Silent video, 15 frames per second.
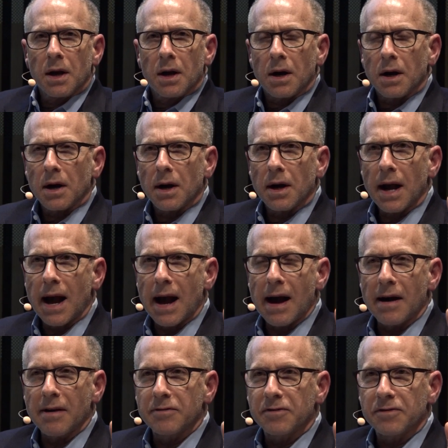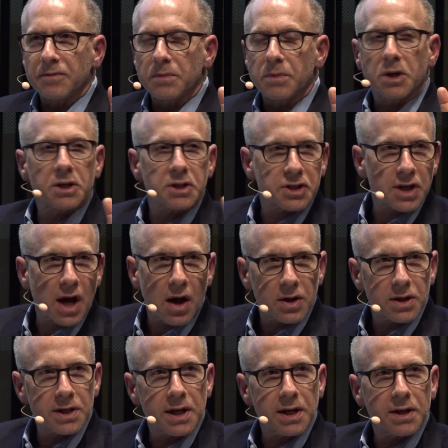have
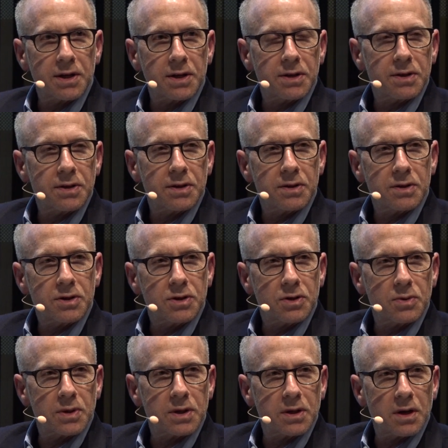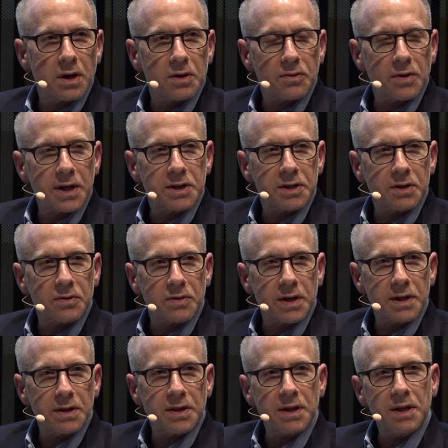consolidated to a great
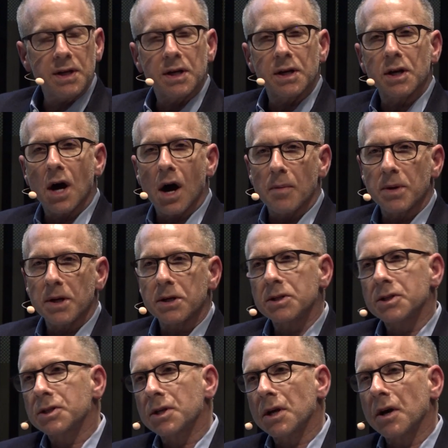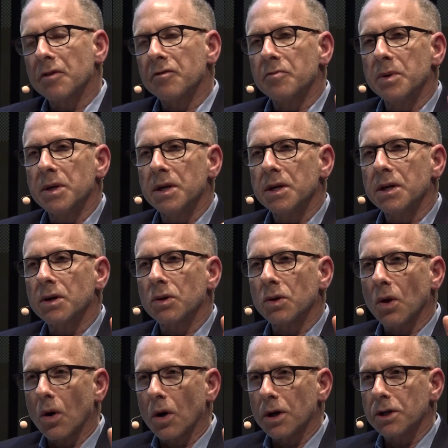degree. The economics of being a
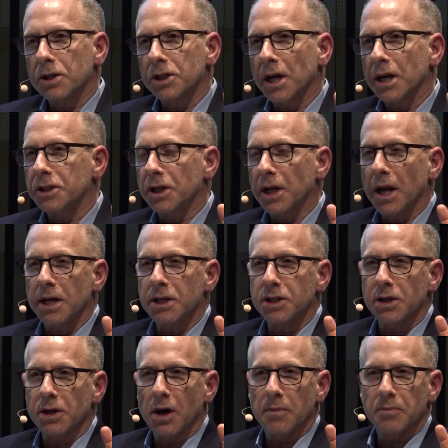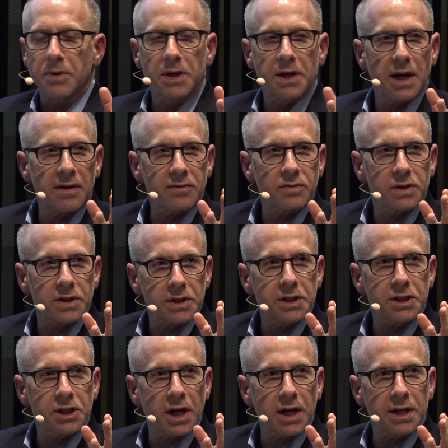large education company have really
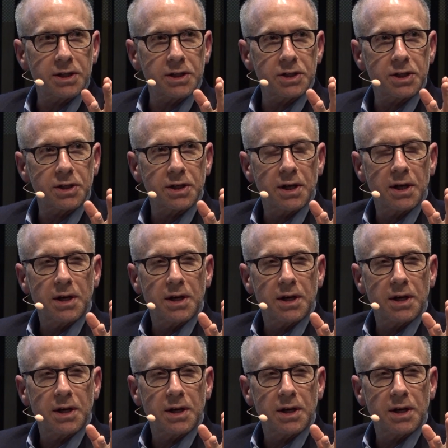changed.